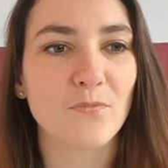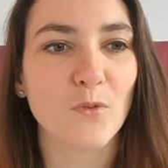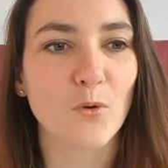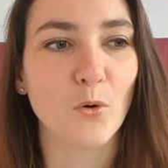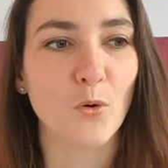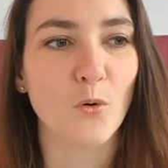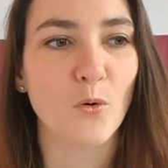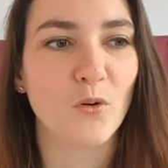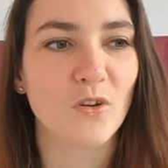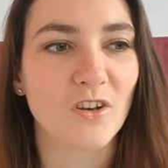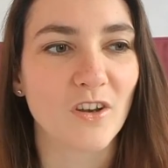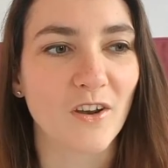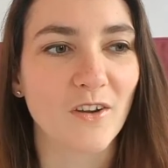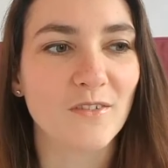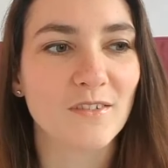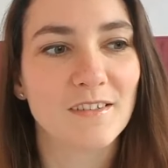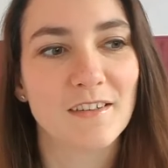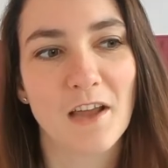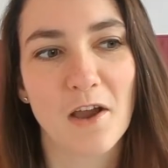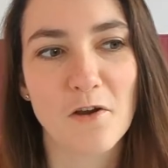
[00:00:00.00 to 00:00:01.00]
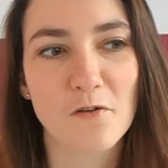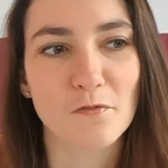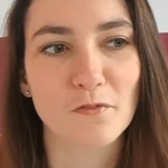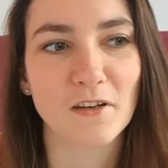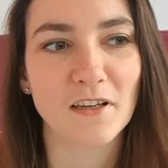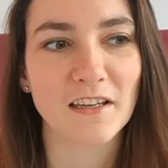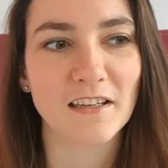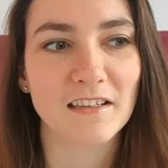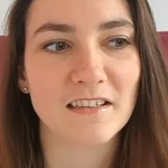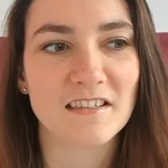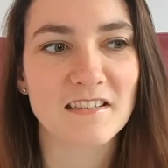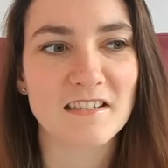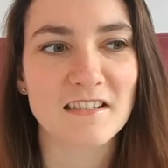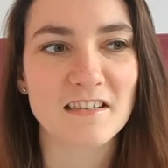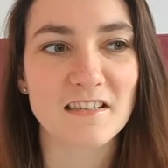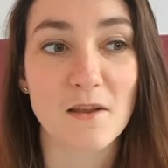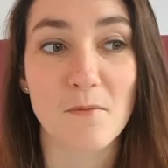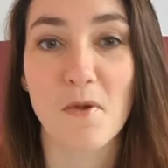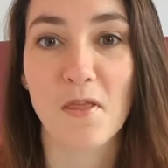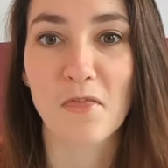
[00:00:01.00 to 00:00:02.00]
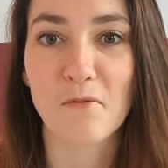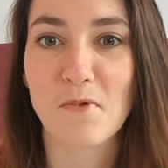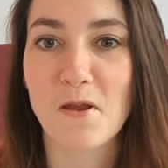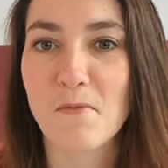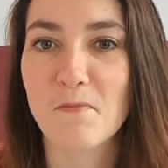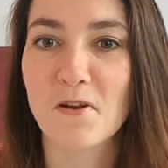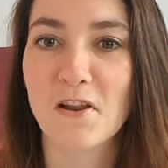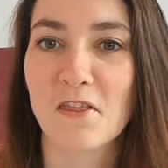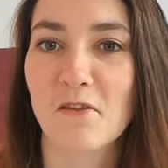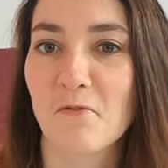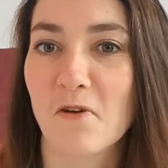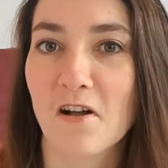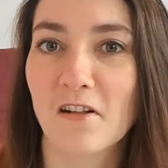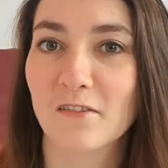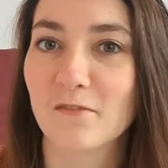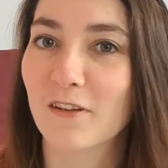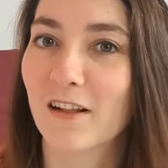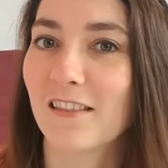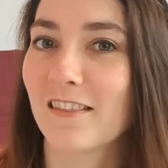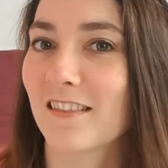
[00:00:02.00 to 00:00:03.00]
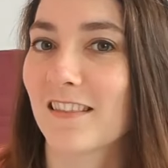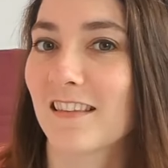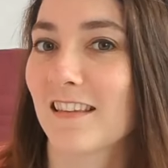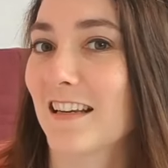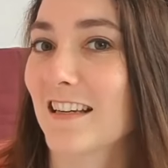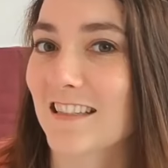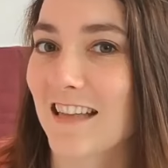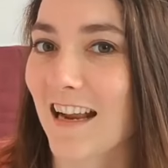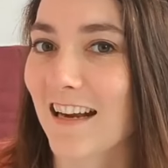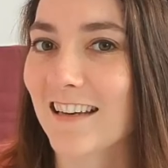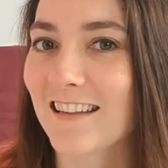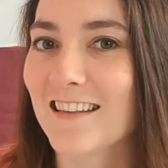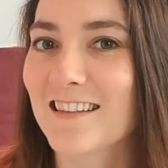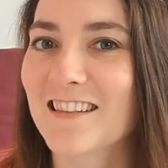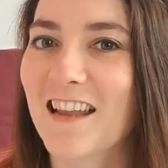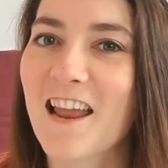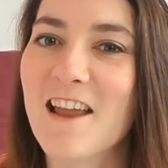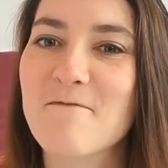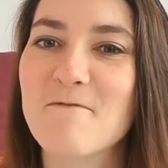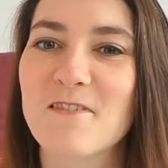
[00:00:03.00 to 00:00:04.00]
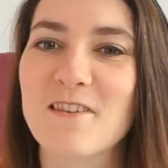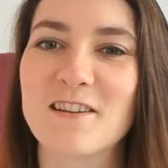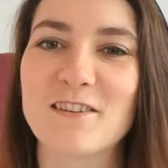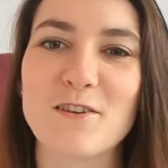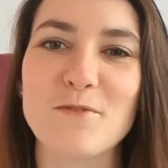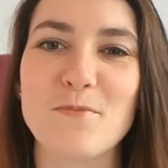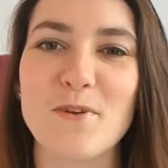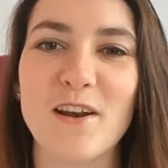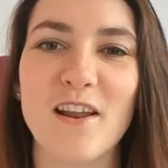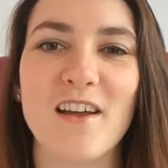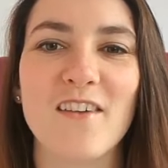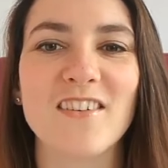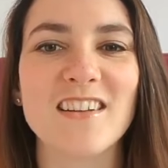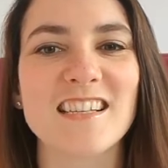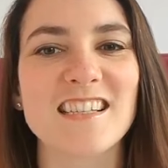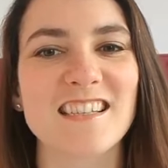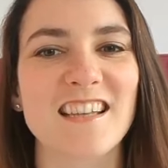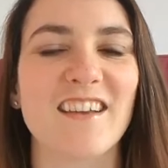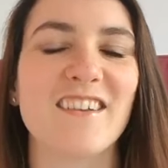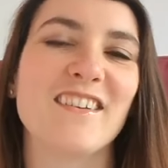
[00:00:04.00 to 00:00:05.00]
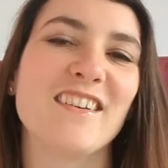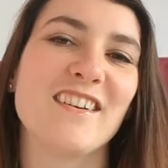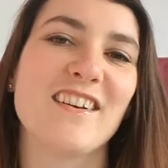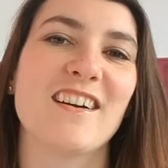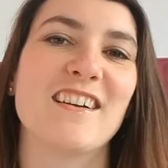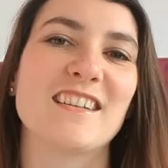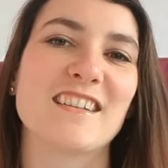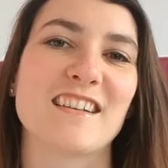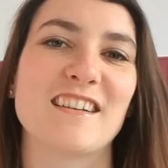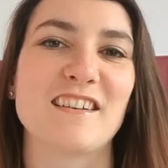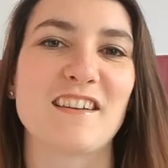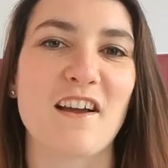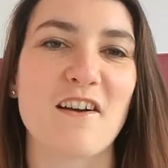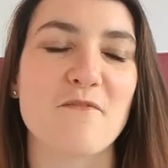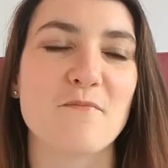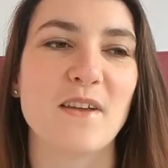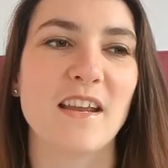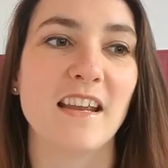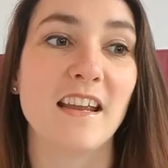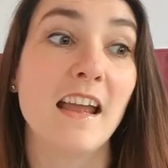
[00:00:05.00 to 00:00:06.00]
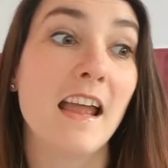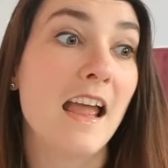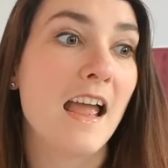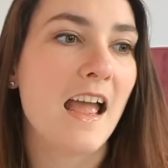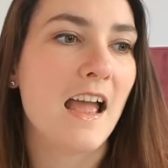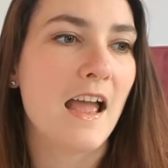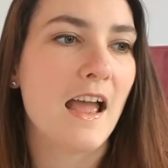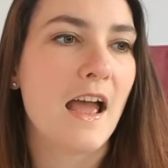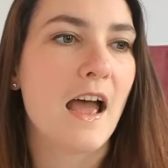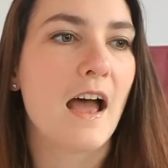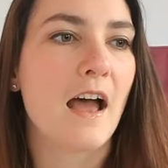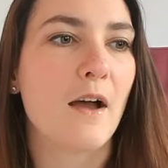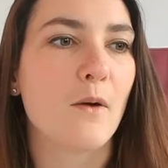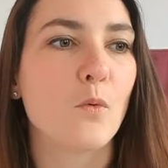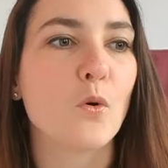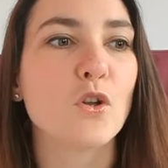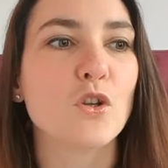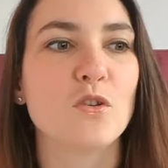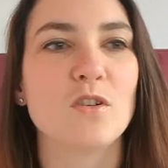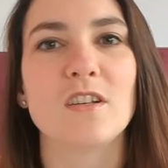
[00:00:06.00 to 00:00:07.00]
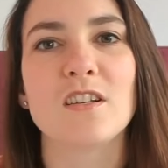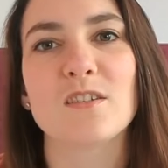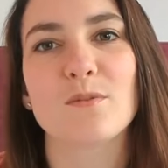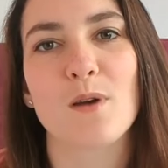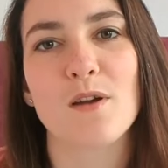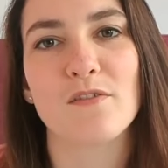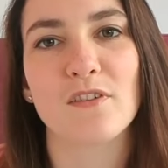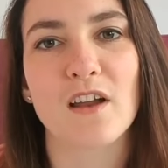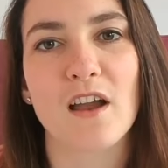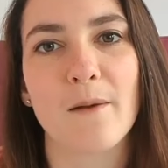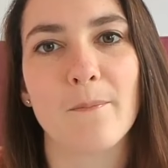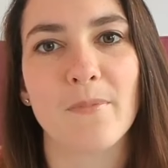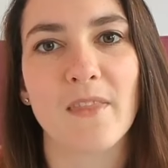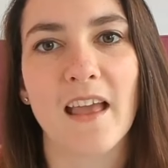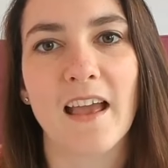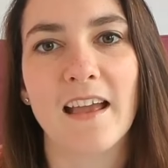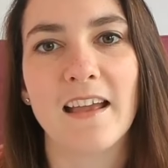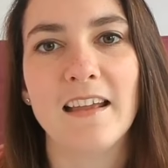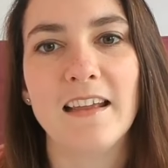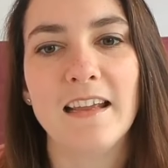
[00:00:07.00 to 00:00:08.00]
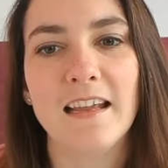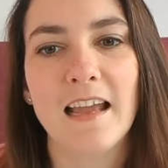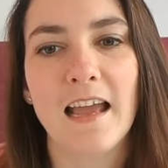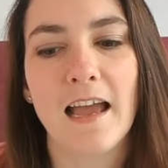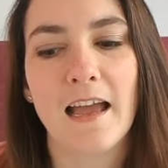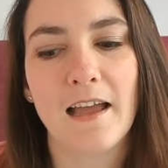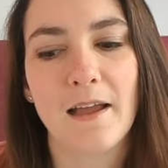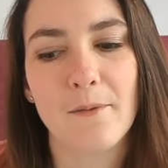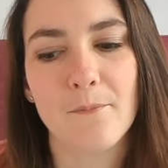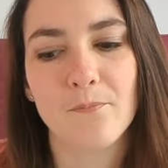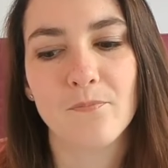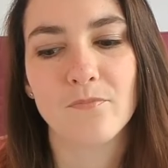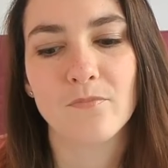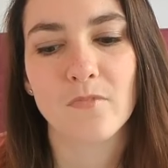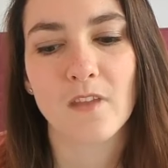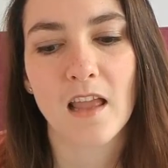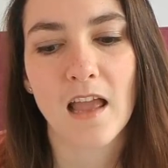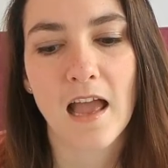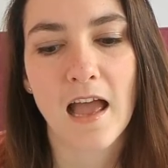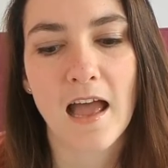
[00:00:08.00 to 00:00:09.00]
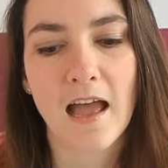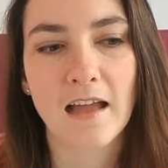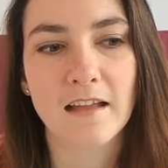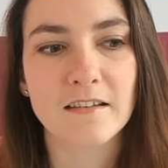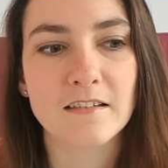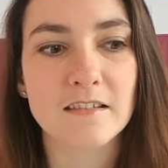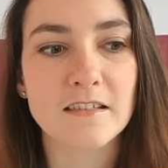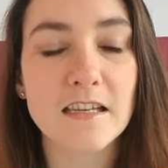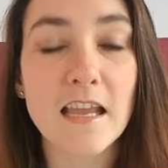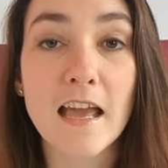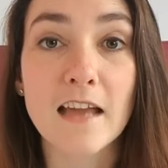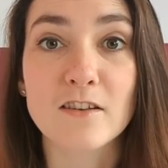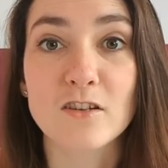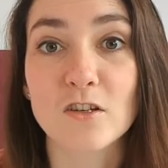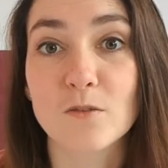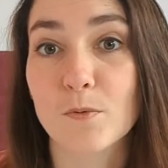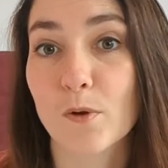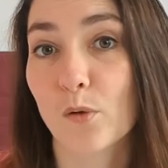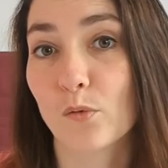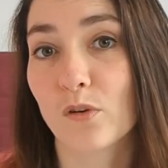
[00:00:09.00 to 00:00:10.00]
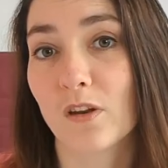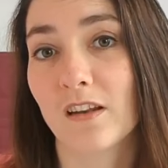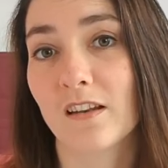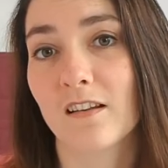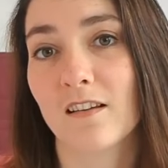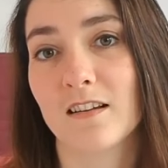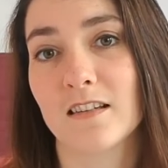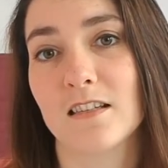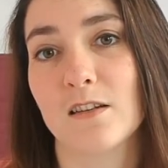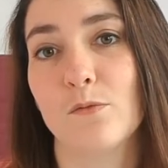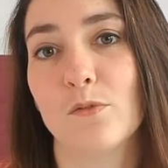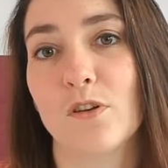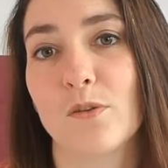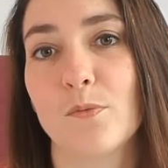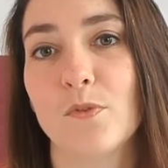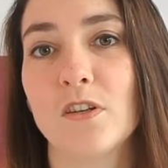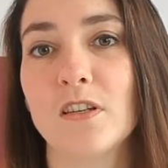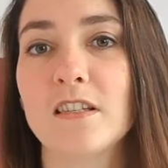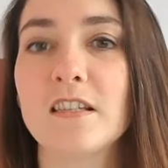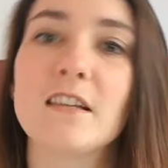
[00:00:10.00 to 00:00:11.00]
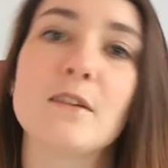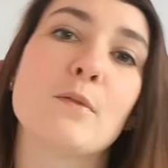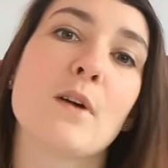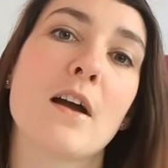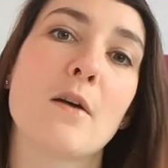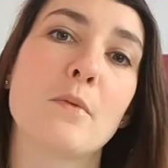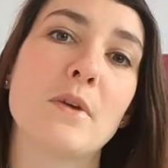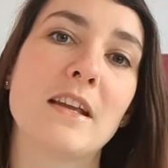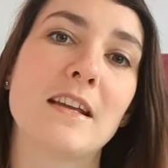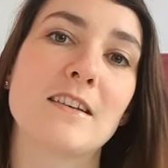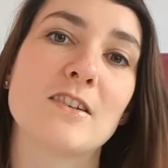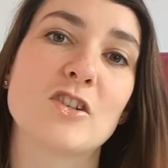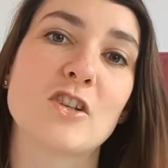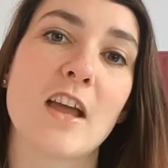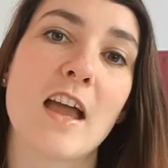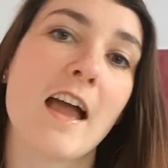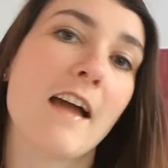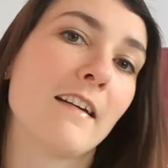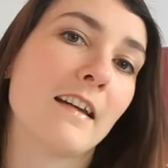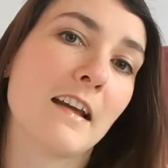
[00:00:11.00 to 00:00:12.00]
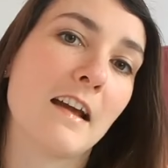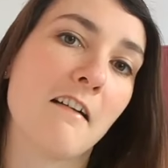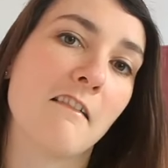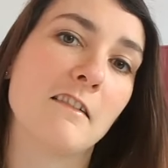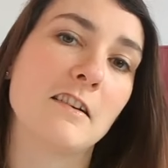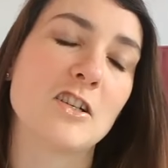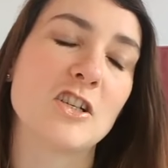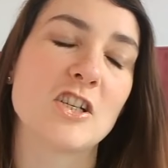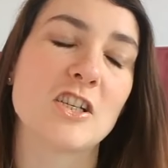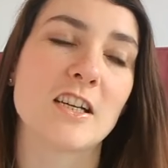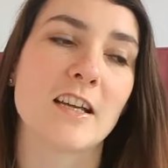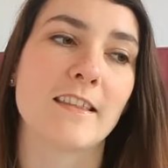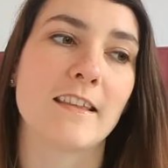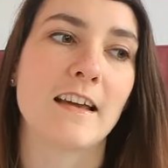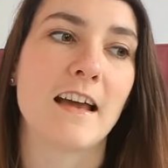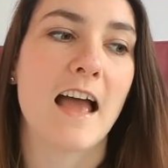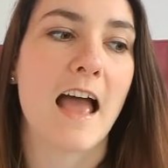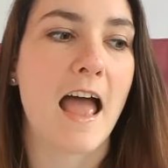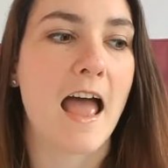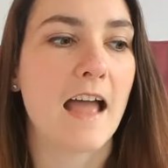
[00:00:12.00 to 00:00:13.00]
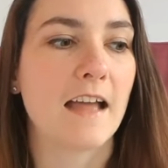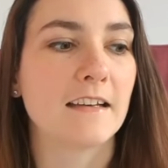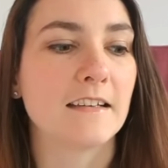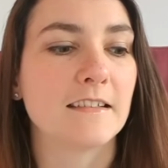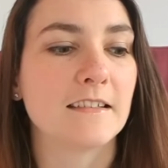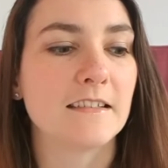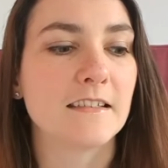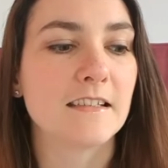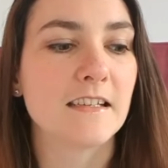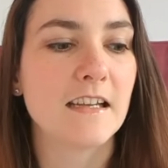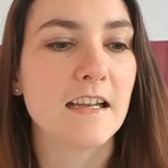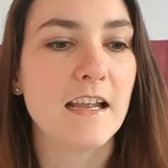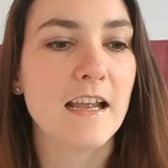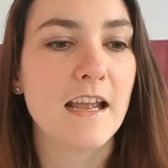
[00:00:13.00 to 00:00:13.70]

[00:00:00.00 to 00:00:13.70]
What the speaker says: Or, you know, hopefully some other people in the world felt exactly the same and super nervous, so you guys can tell me what you did to overcome that. And yeah, just build a nice little community where we can share, encourage each other, and